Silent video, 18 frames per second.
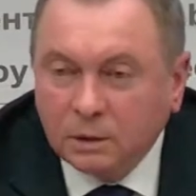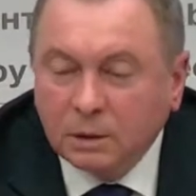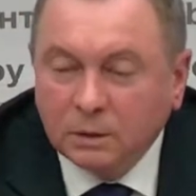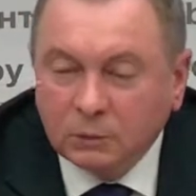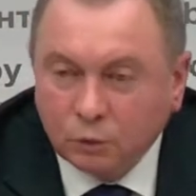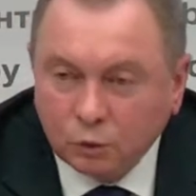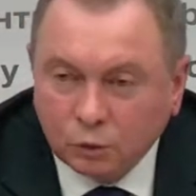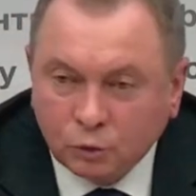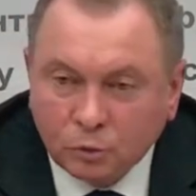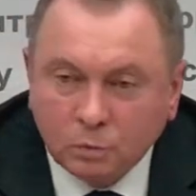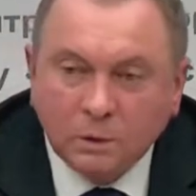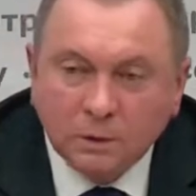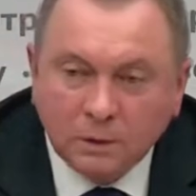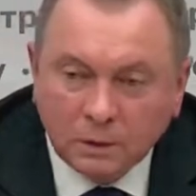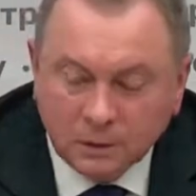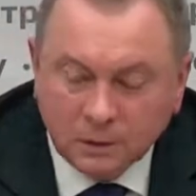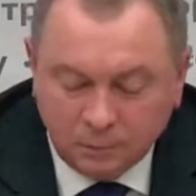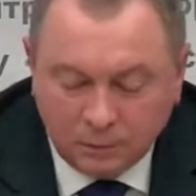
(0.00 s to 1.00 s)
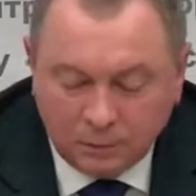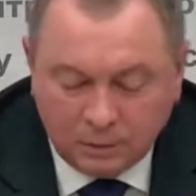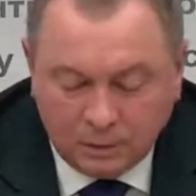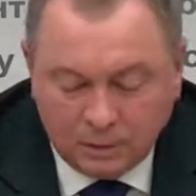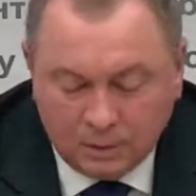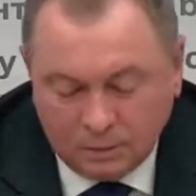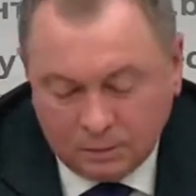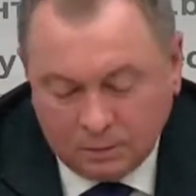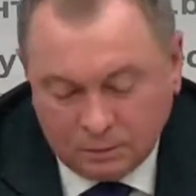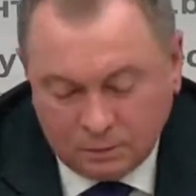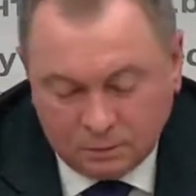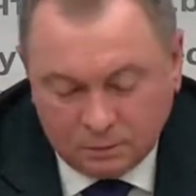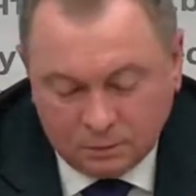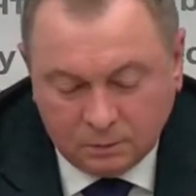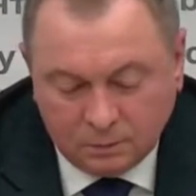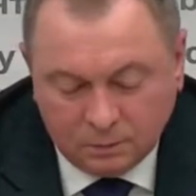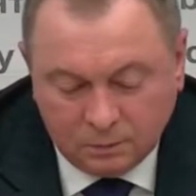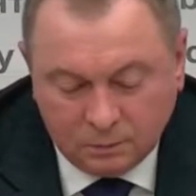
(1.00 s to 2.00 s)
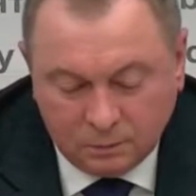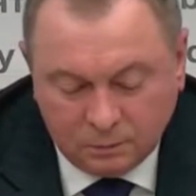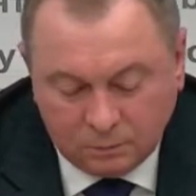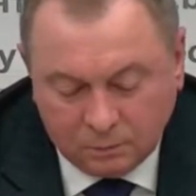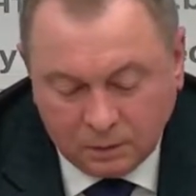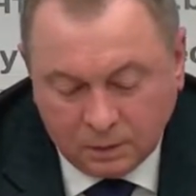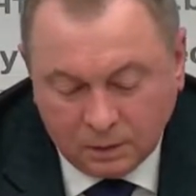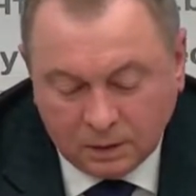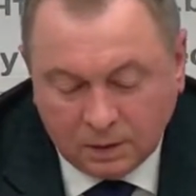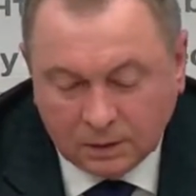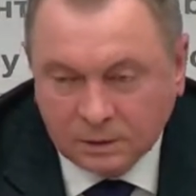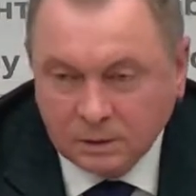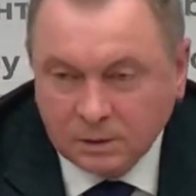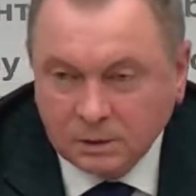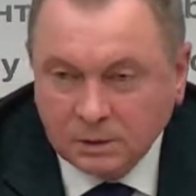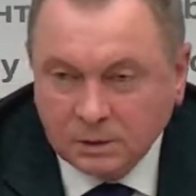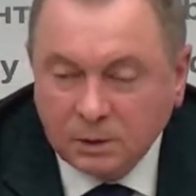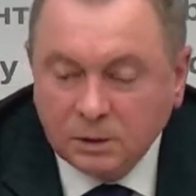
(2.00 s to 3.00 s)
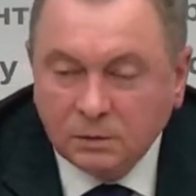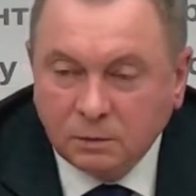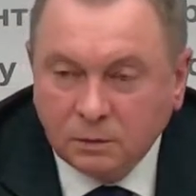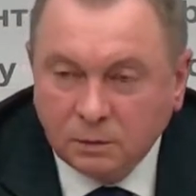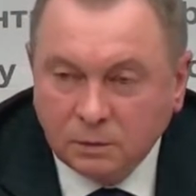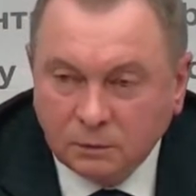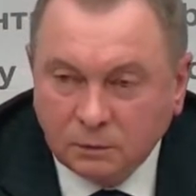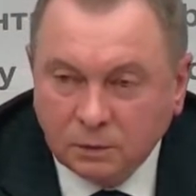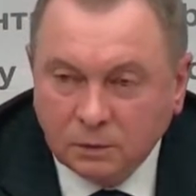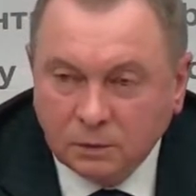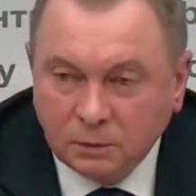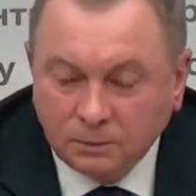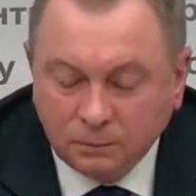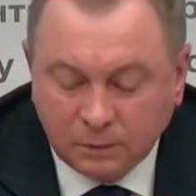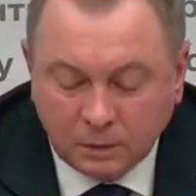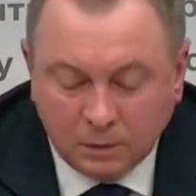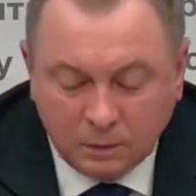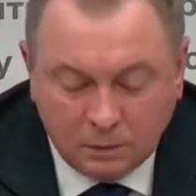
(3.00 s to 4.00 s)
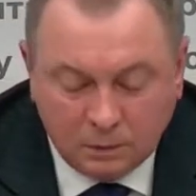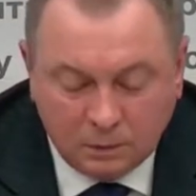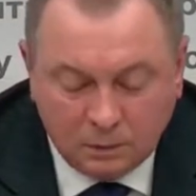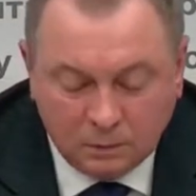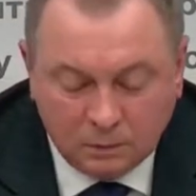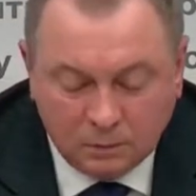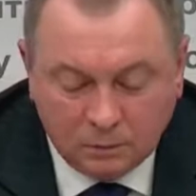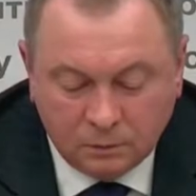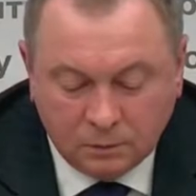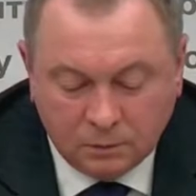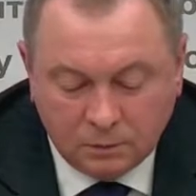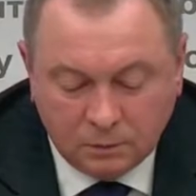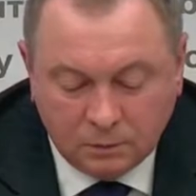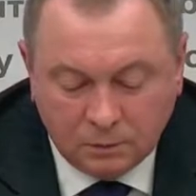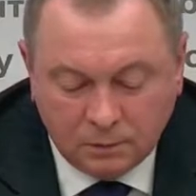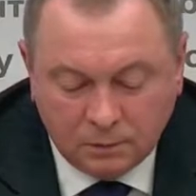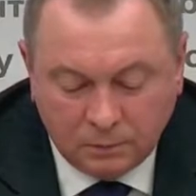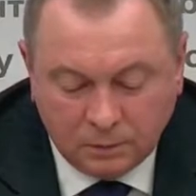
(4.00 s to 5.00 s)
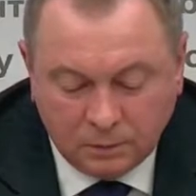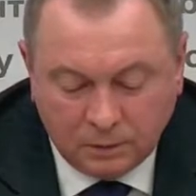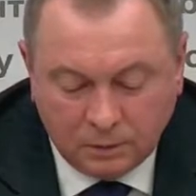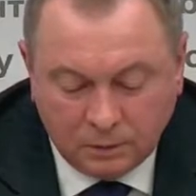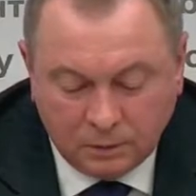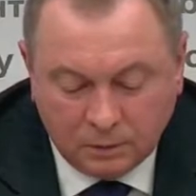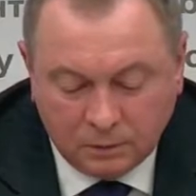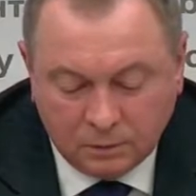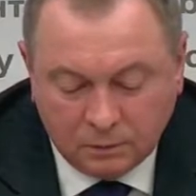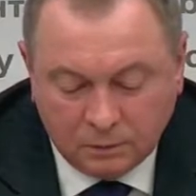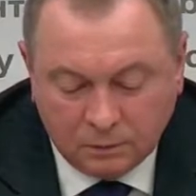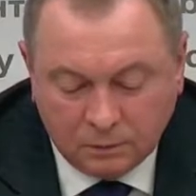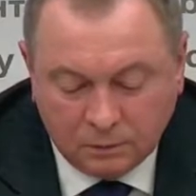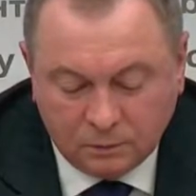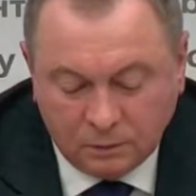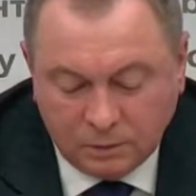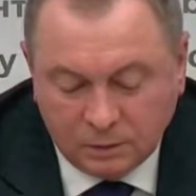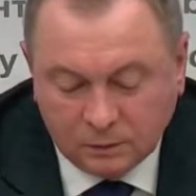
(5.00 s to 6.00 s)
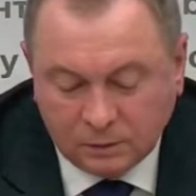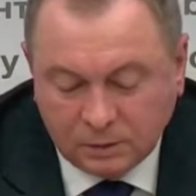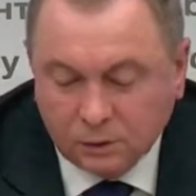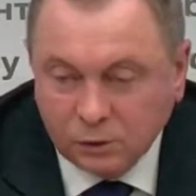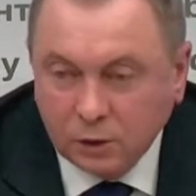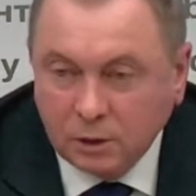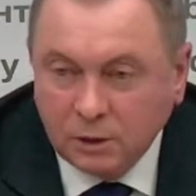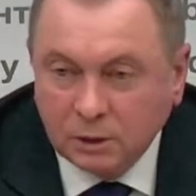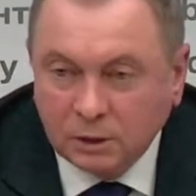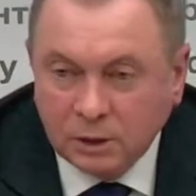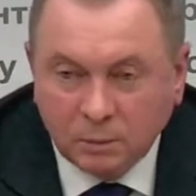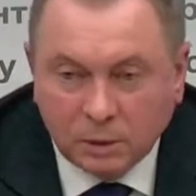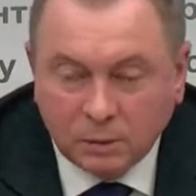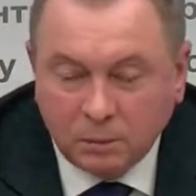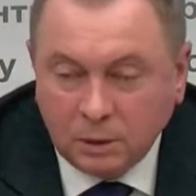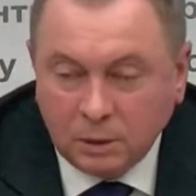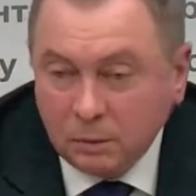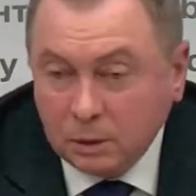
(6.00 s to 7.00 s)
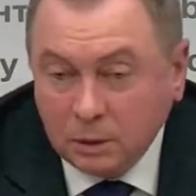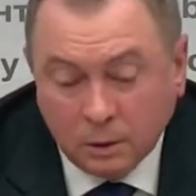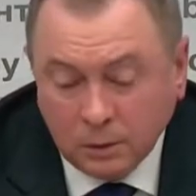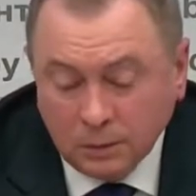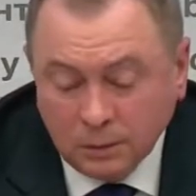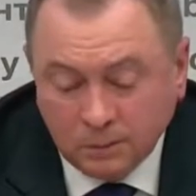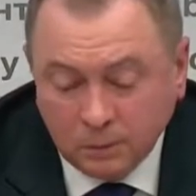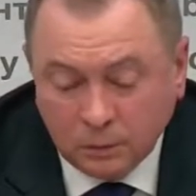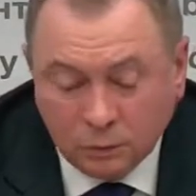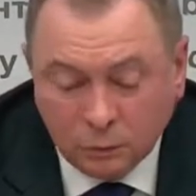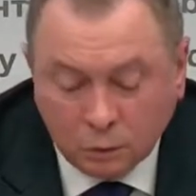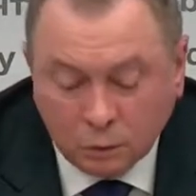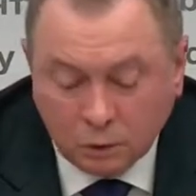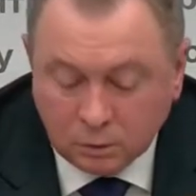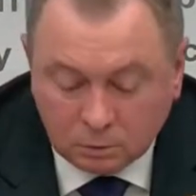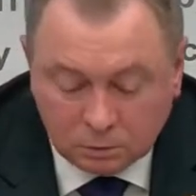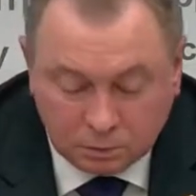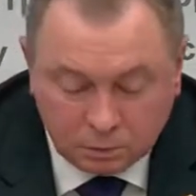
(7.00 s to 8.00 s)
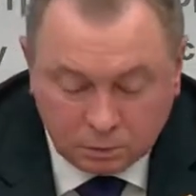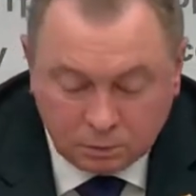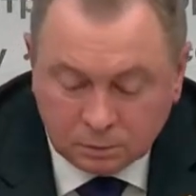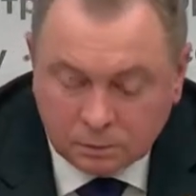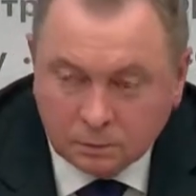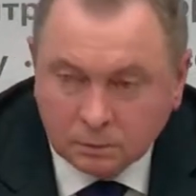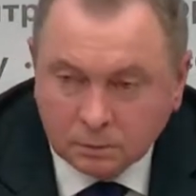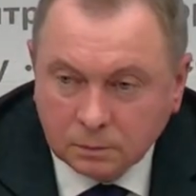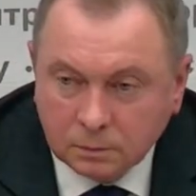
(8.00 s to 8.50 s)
about $1 million has been promised in the field of assisting with the refugee crisis,